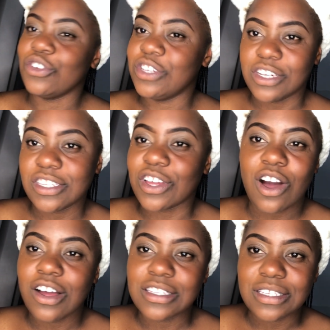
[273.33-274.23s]
just
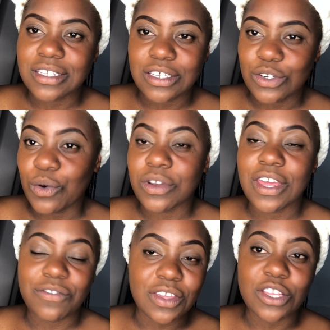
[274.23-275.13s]
can't, you know,
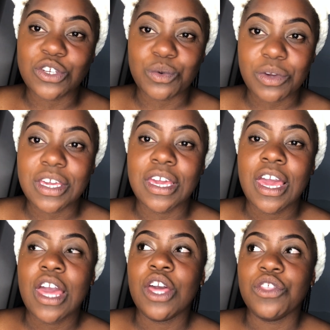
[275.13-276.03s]
navigate your way
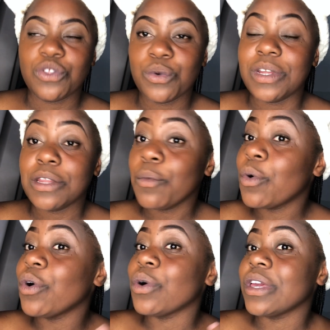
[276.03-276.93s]
through it.
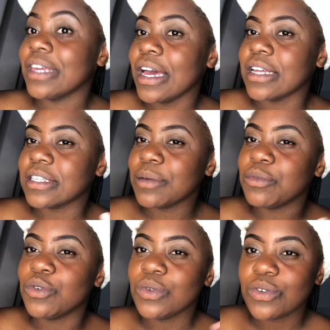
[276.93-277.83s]
Well, yeah,
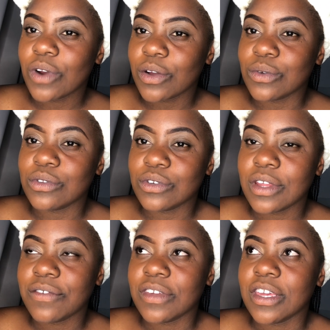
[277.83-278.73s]
some do struggle to
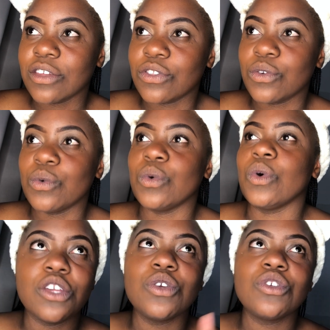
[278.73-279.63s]
navigate through
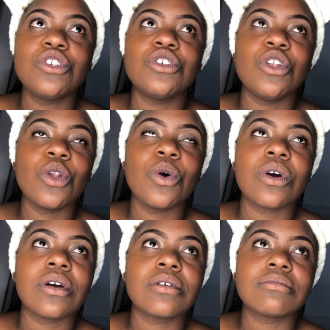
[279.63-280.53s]
a huge
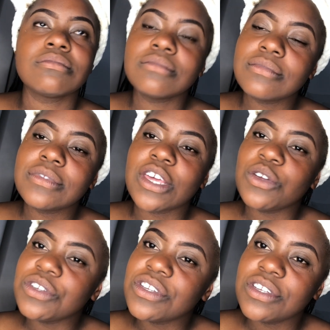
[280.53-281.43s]

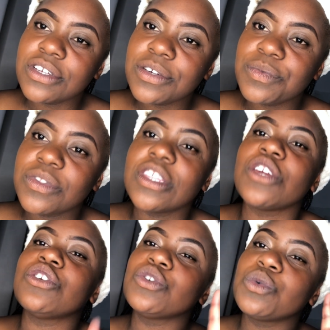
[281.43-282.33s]
the huge